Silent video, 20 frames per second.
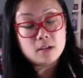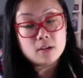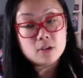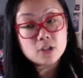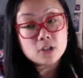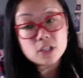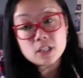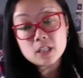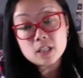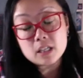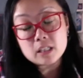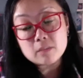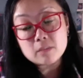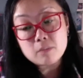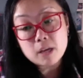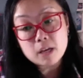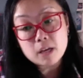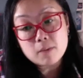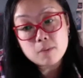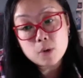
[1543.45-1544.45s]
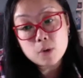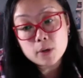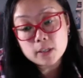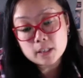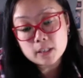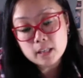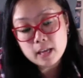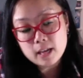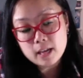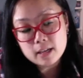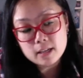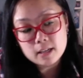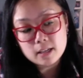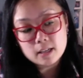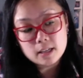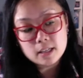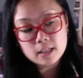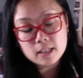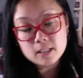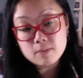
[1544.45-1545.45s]
she does make a point that
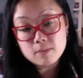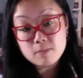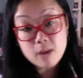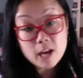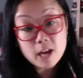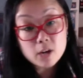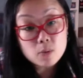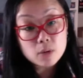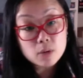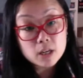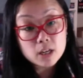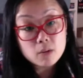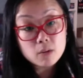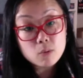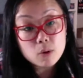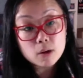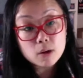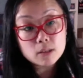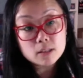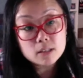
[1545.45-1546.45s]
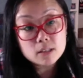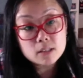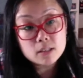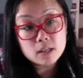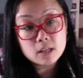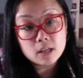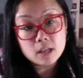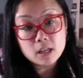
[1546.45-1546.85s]
it doesn't matter what he wants.